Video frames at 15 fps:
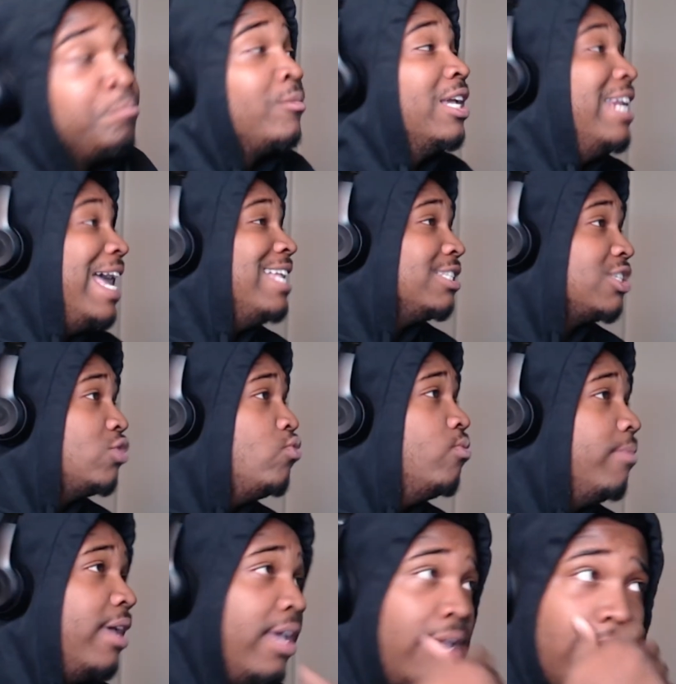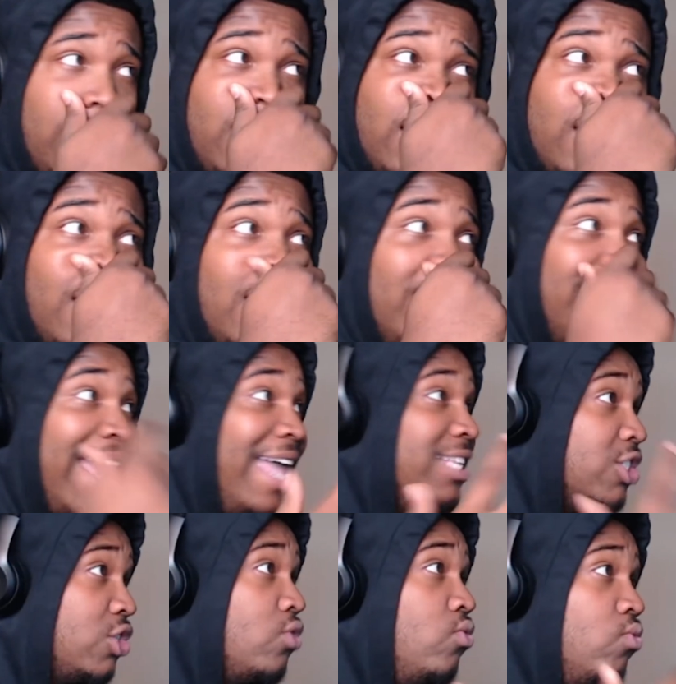and that too, man.
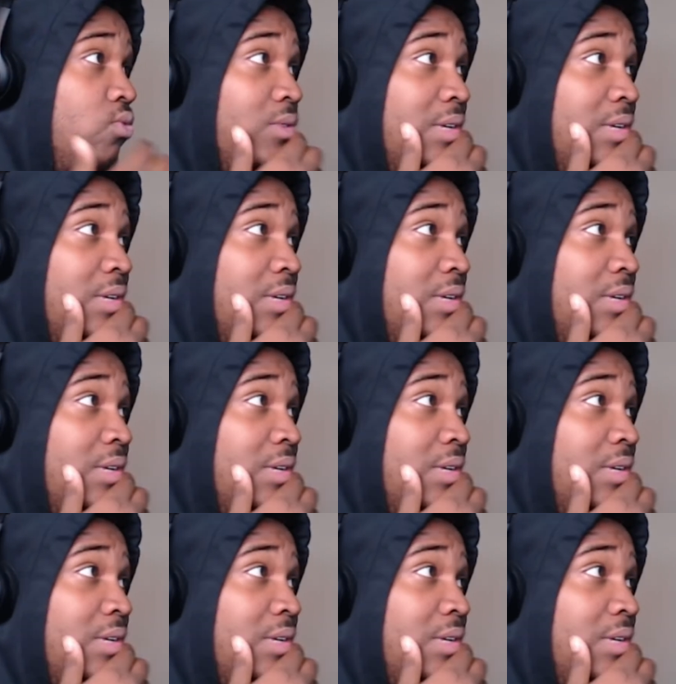That too.